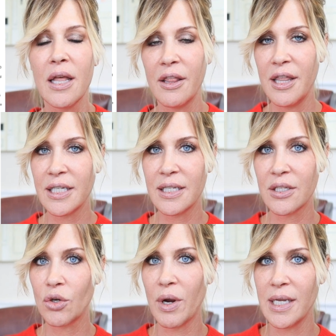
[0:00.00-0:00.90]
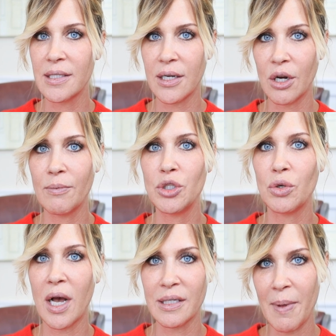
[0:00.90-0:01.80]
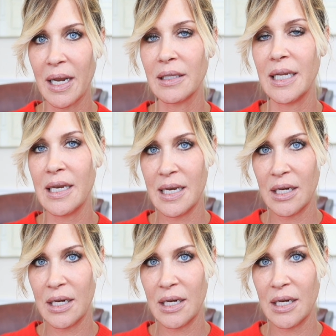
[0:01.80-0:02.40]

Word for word: this is a great serum to cosmetically